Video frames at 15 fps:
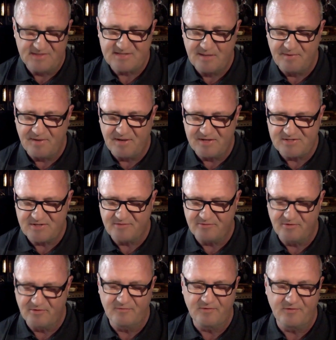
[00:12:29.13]
this image,
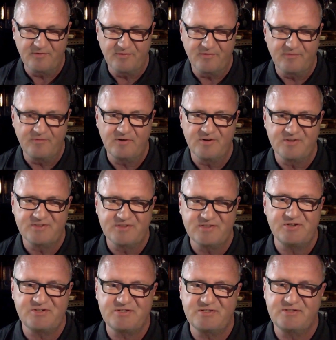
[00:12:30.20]
through a reverse
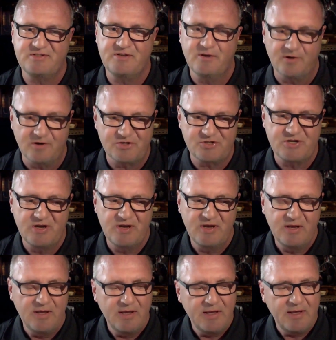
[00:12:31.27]
image search,
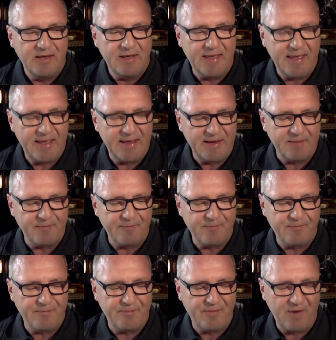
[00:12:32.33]
and it
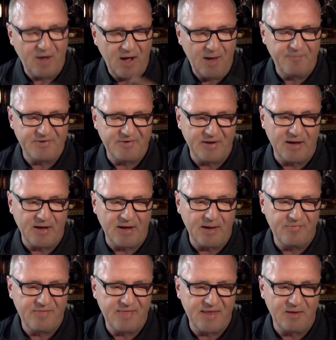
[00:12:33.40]
popped
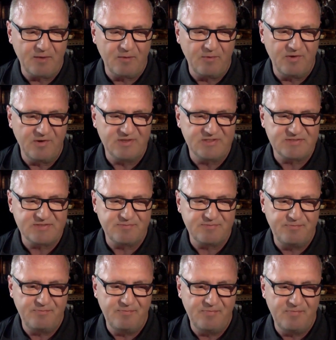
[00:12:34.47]
up that
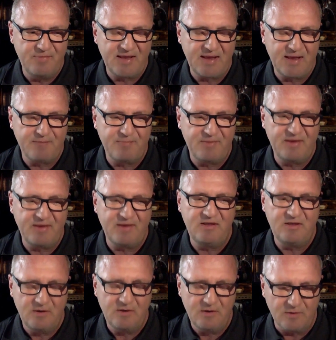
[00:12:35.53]
it had been
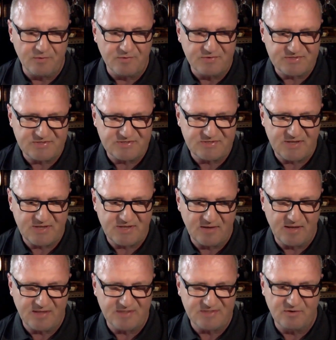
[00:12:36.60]
used
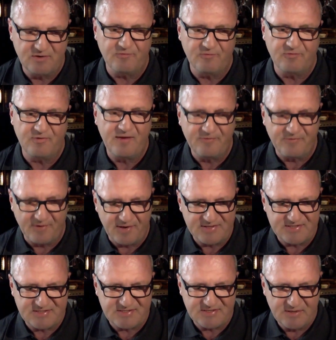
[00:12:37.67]
and sort of
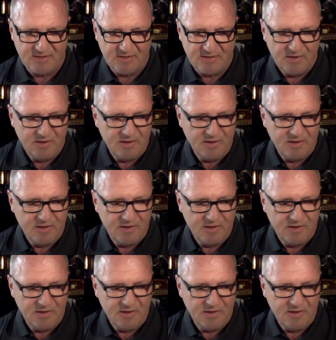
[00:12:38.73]
referenced